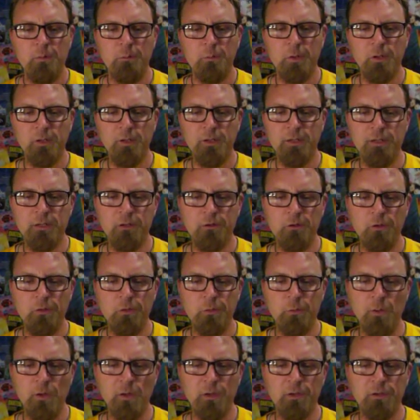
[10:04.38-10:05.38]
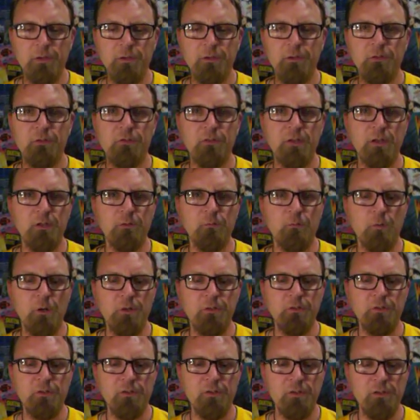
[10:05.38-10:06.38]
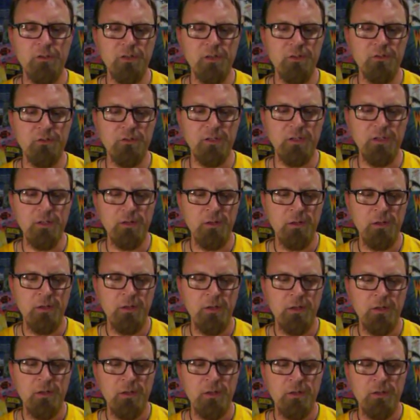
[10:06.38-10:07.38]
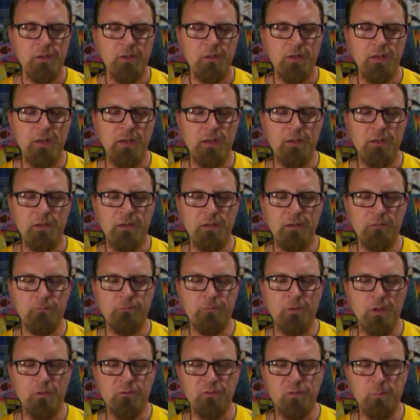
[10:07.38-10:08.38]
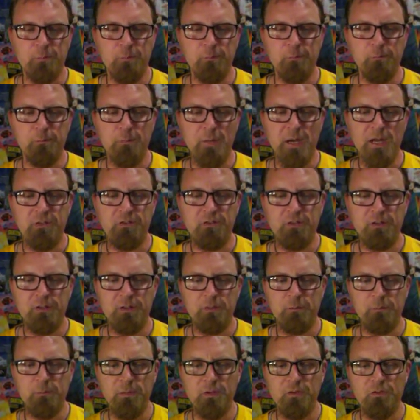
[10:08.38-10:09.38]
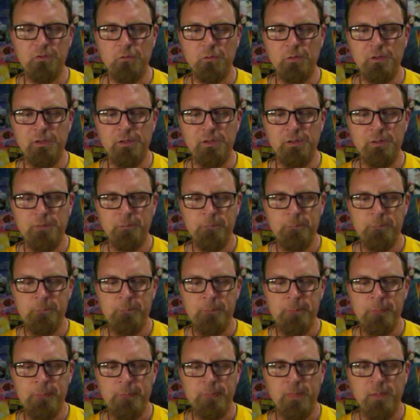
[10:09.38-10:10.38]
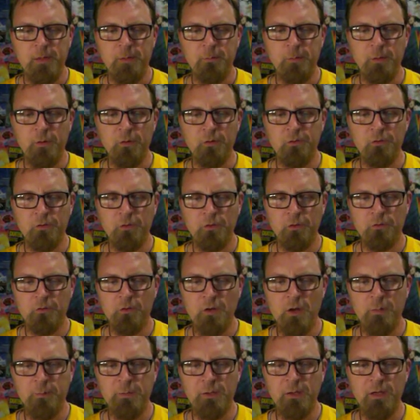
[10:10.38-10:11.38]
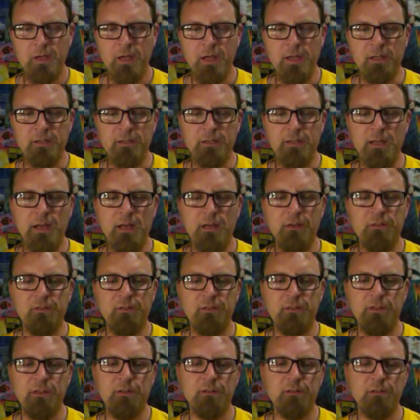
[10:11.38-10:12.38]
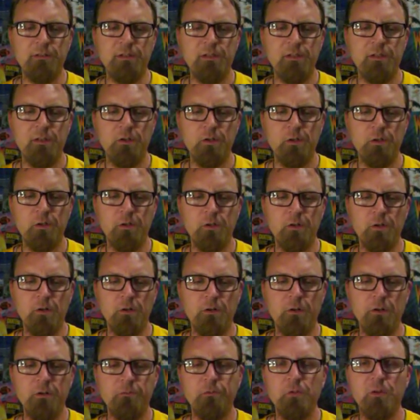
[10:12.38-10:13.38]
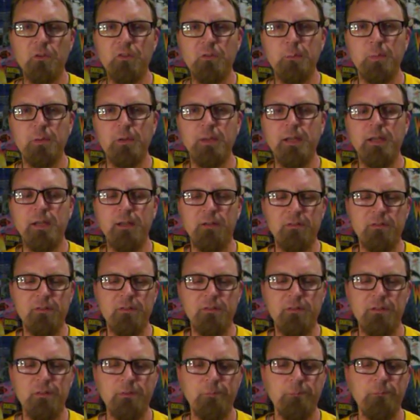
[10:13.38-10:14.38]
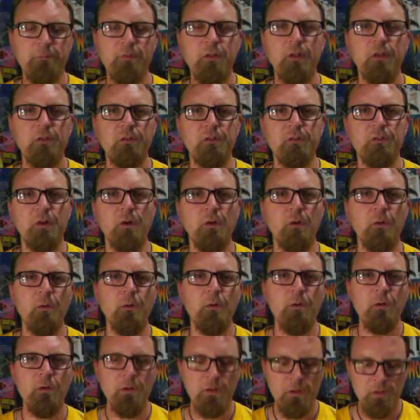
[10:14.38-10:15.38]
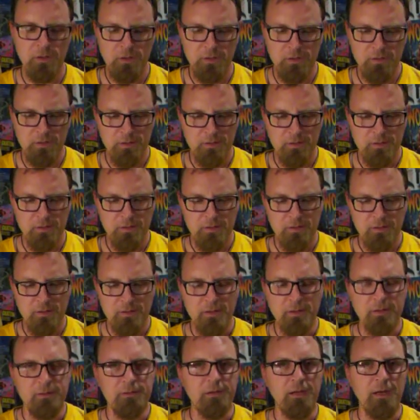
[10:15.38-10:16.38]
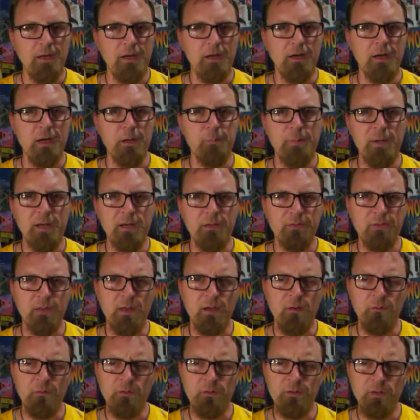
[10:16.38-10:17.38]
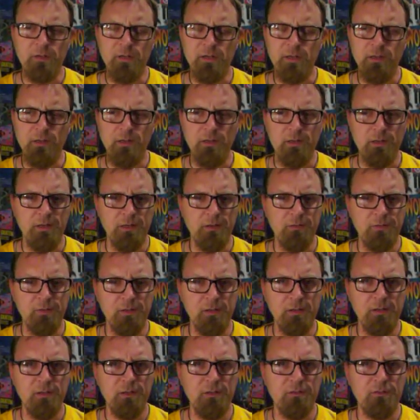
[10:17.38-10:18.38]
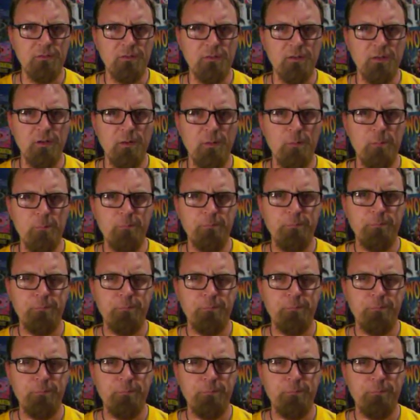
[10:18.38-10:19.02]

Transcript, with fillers: political thriller set in Washington, D.C. It involves magic, mystery, personal drama, and an accidentally carnivorous plant. So, yeah, I backed that one. I think it's, oh,